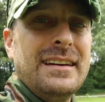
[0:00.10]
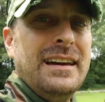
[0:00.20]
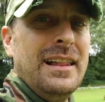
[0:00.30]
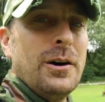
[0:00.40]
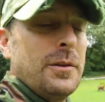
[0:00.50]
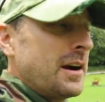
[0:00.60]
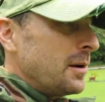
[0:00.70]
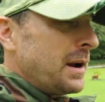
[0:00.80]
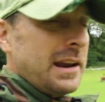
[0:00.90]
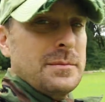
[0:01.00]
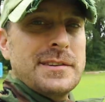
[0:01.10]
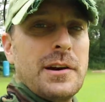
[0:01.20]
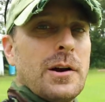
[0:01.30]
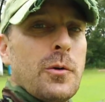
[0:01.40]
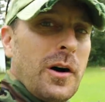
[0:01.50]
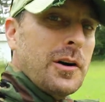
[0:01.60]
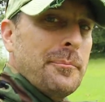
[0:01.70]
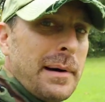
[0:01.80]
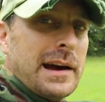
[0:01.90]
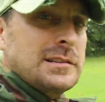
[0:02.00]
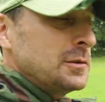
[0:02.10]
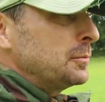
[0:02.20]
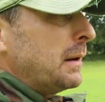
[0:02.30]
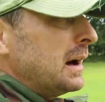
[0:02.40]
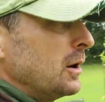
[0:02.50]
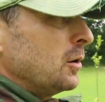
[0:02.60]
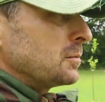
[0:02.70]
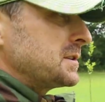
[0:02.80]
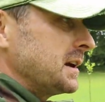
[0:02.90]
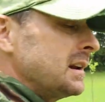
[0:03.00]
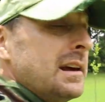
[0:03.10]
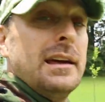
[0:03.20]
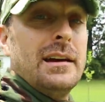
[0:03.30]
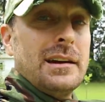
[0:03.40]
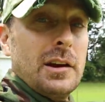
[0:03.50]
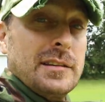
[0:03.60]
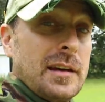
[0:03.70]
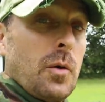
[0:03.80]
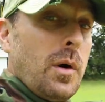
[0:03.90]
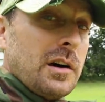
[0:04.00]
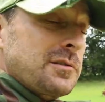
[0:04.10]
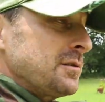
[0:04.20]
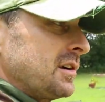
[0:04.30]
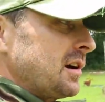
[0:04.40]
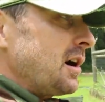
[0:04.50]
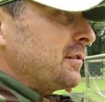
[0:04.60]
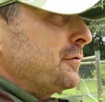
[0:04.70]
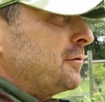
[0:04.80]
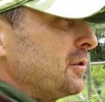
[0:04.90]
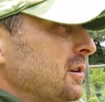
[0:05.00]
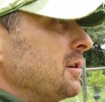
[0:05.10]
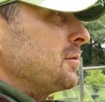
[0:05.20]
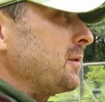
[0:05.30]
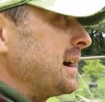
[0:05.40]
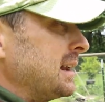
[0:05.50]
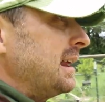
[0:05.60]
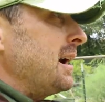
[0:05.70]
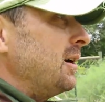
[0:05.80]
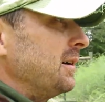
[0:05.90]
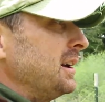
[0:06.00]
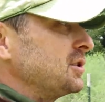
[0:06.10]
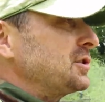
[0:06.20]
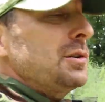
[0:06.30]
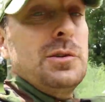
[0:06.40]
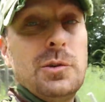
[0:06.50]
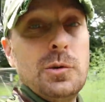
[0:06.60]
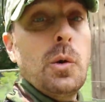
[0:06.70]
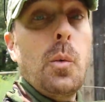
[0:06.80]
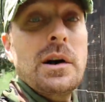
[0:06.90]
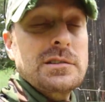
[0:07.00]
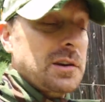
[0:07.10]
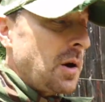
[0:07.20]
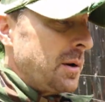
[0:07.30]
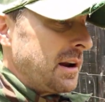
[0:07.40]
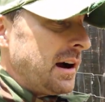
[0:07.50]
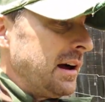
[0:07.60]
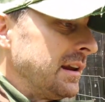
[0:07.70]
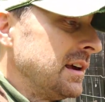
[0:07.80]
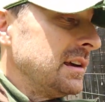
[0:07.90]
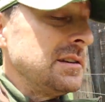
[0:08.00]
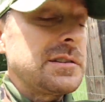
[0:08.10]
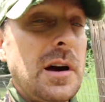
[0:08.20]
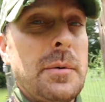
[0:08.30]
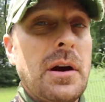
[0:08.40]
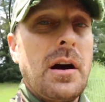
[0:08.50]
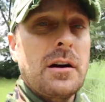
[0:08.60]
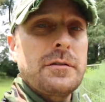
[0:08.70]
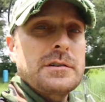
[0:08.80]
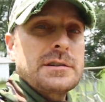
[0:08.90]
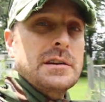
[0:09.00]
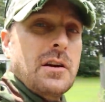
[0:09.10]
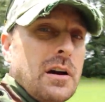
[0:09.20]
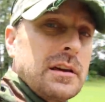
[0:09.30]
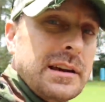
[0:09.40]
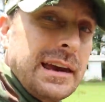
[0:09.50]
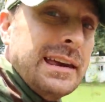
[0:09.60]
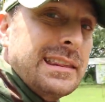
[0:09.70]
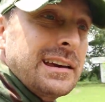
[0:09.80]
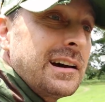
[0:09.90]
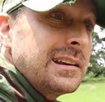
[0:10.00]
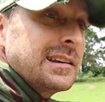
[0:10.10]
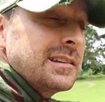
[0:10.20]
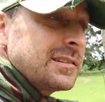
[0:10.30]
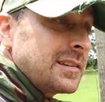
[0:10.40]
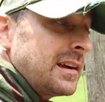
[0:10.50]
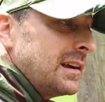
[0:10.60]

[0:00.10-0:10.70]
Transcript: Hello there, my name's Eric. Welcome back to my homestead. I'm gonna take a walk through the garden for you right now and show you what's going on. You saw me harvest the garlic and the onions